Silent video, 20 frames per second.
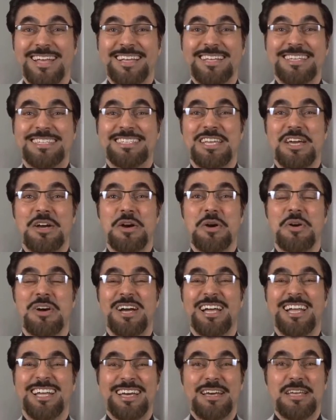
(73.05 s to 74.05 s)
So
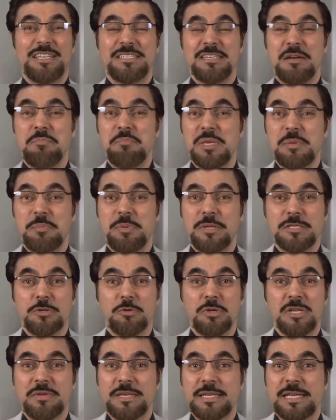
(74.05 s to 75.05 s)
some people
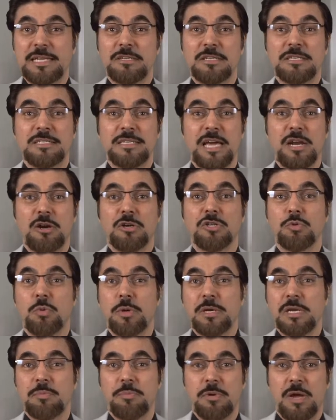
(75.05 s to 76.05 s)
don't even get to 10 or
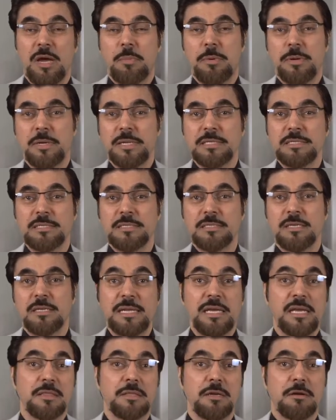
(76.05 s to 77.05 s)
20 properties
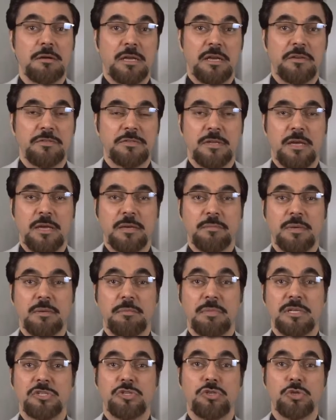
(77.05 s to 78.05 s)
in their lifetime,
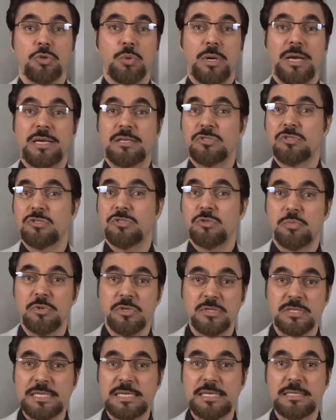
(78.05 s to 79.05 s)
but Joe has
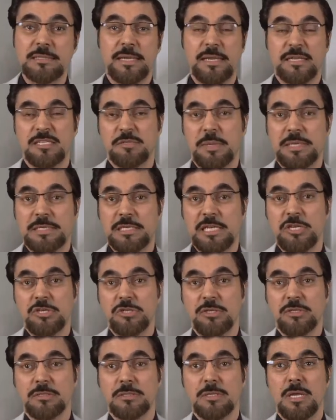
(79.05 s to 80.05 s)
superseded their
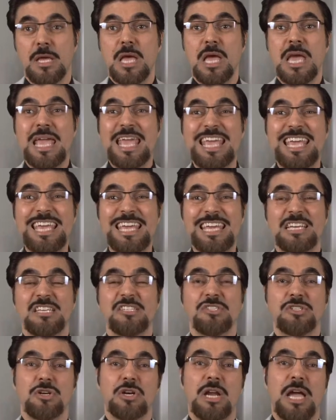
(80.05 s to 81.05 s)
expectations. He
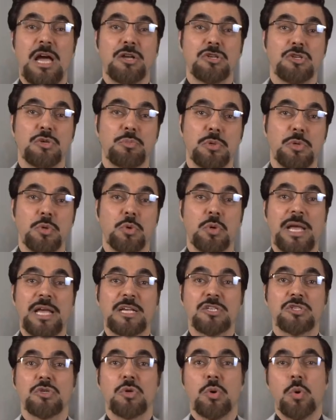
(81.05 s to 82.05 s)
is our entrepreneur
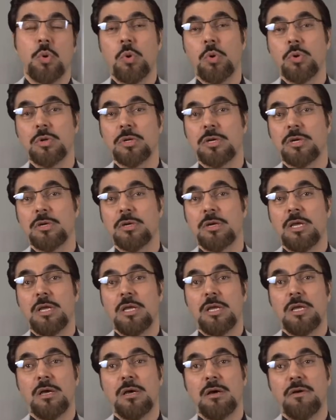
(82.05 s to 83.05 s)
extraordinaire
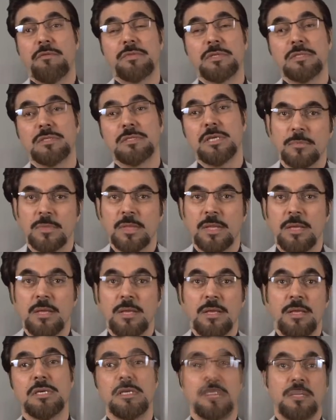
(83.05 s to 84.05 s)
of this session.
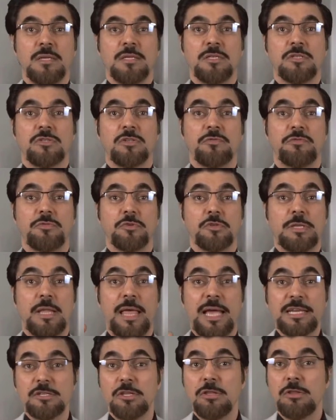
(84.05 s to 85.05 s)
So if you'd
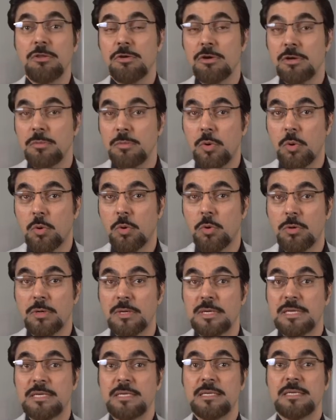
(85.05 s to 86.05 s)
like to learn more,
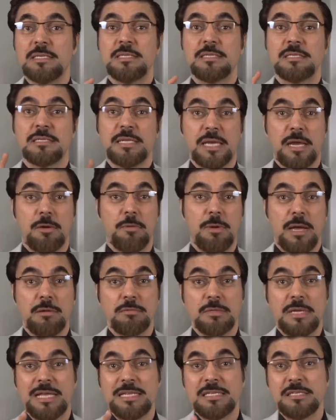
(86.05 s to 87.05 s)
stick
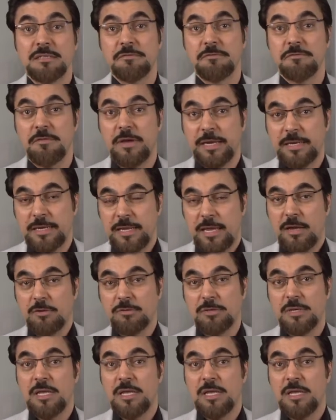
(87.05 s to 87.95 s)
around to find out.